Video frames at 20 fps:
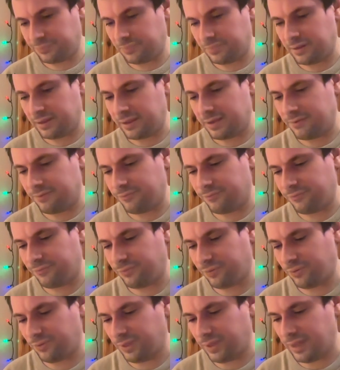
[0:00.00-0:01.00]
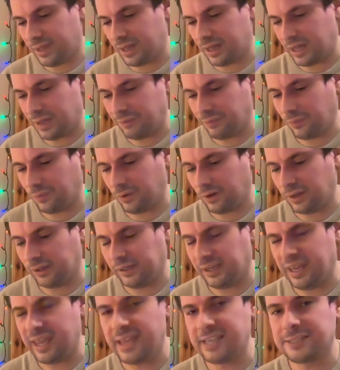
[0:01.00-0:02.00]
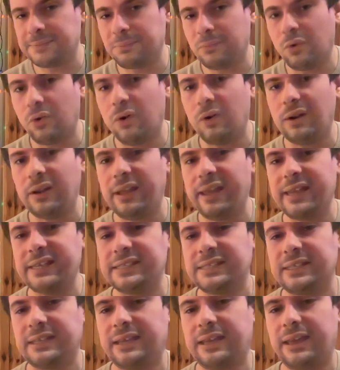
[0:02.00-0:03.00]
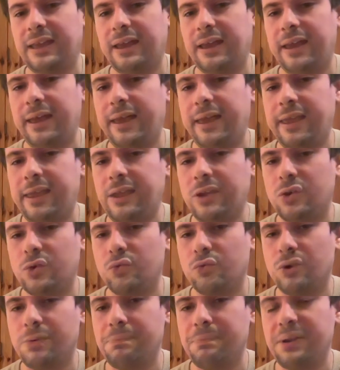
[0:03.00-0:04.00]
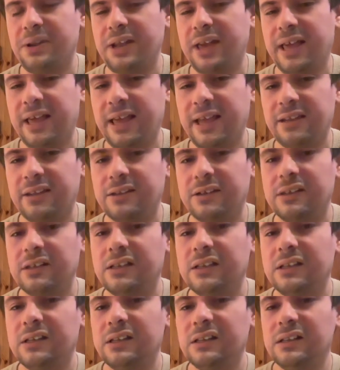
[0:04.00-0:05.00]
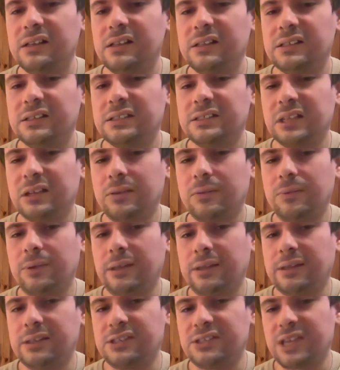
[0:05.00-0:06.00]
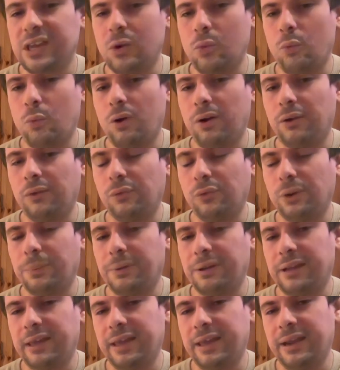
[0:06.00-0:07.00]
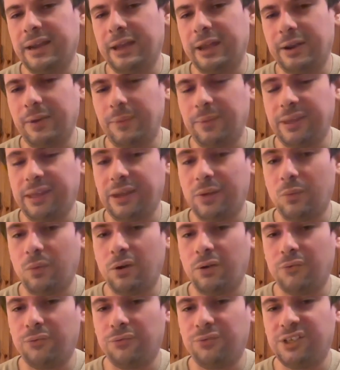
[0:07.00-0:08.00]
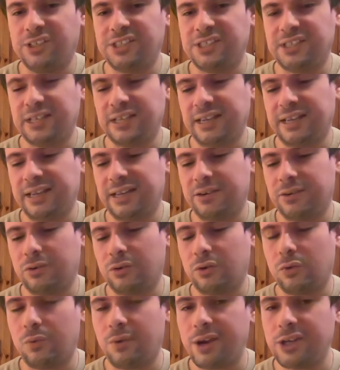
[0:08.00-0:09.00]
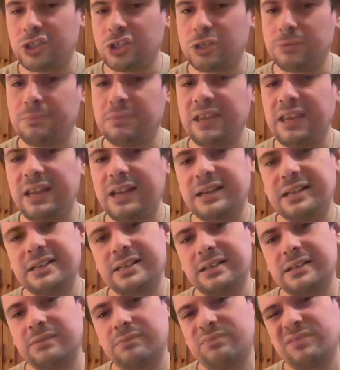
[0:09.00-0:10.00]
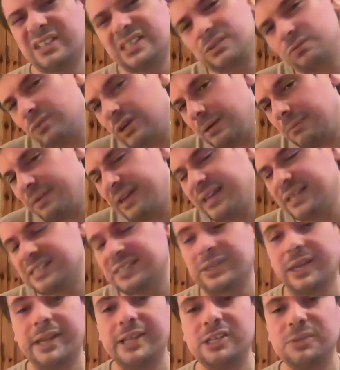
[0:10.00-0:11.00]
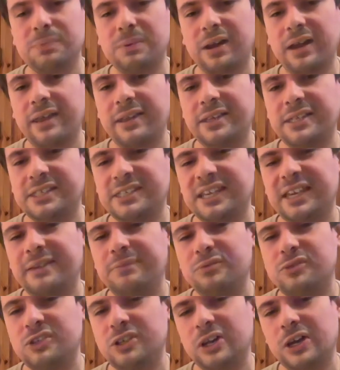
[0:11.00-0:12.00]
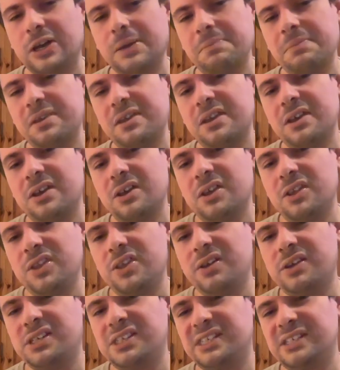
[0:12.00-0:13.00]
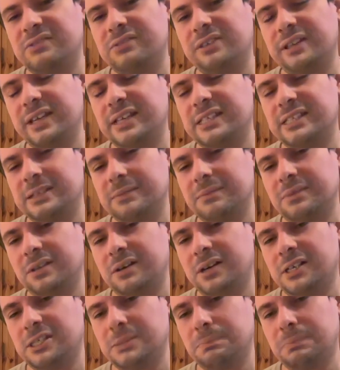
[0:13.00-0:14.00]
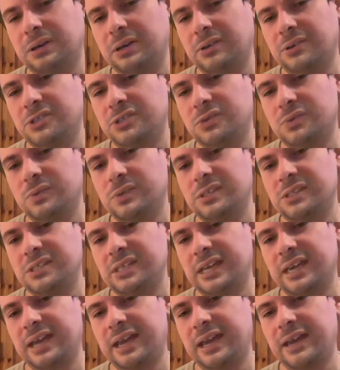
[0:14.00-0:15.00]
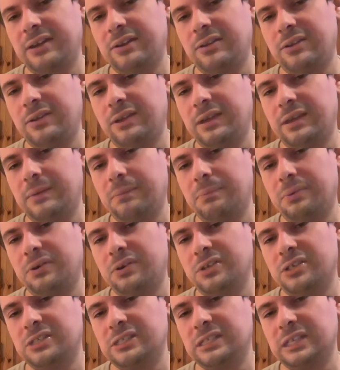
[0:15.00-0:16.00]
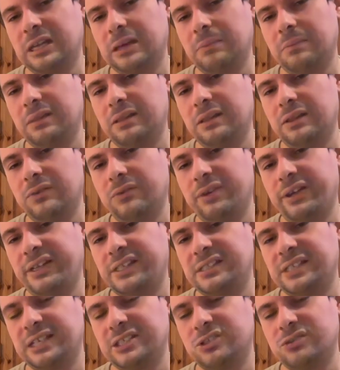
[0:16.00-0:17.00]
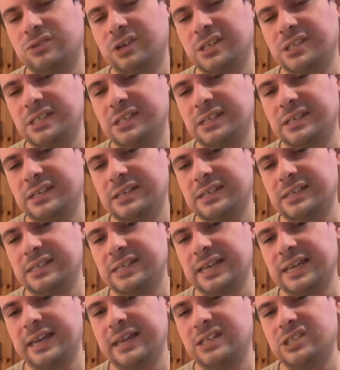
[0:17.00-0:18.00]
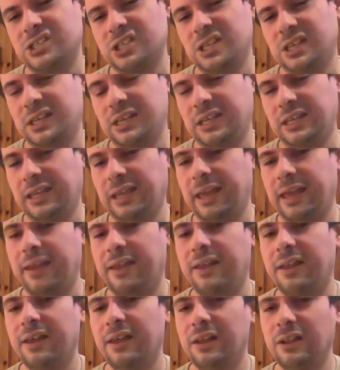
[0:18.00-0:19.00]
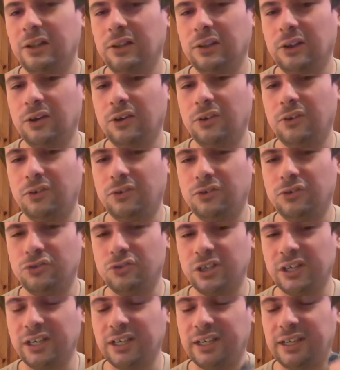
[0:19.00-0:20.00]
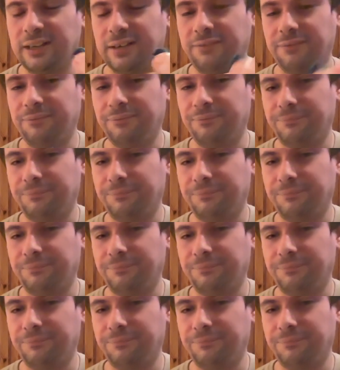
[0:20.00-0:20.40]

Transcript: And for the other one, it's more or less a gripping hand. So we just get one gripping hand and then we get one fisted hand, which to me doesn't really make sense, but at the same time, you can still get some nice poses with this, and you can put some little accessories in this hand so you can get Logan drinking.